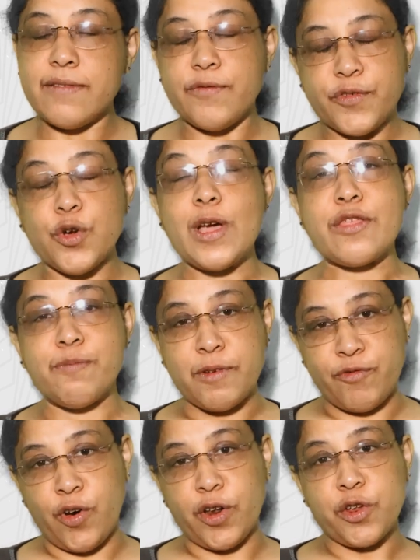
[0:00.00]
Few years
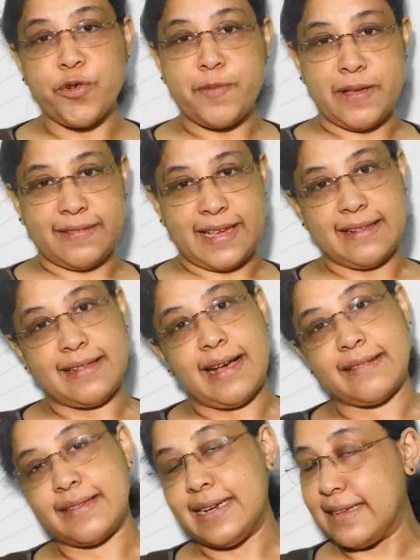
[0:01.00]
before, UPSC has
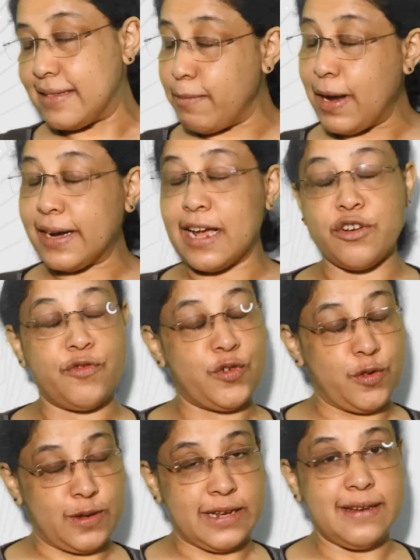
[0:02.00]
asked a similar kind of
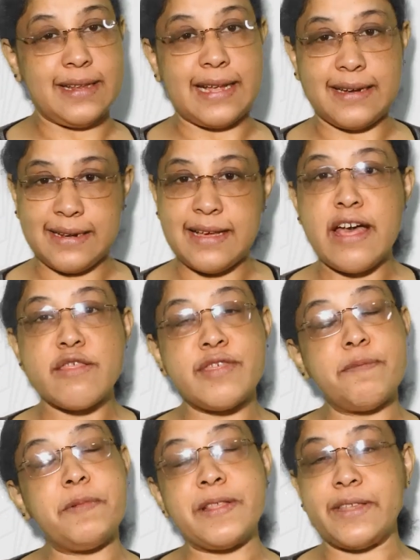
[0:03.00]
question, that
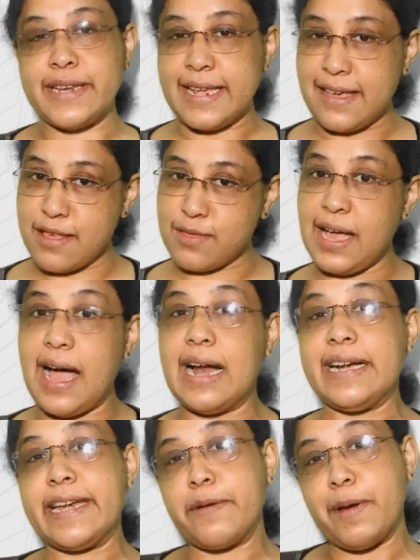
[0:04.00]
simplicity is the
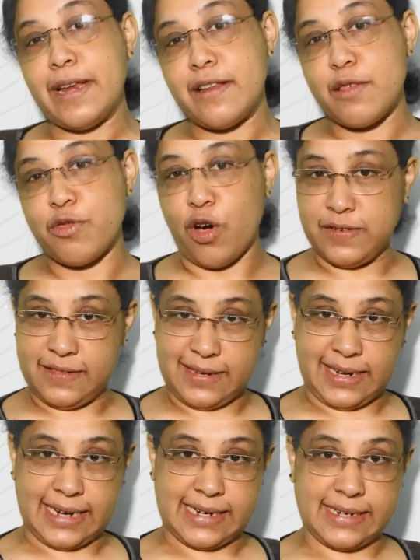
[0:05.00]
ultimate
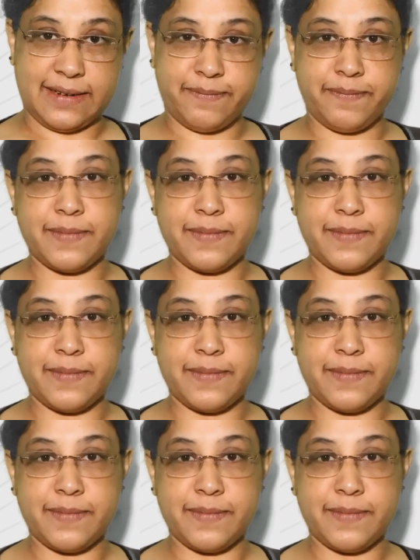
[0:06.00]
sophistication.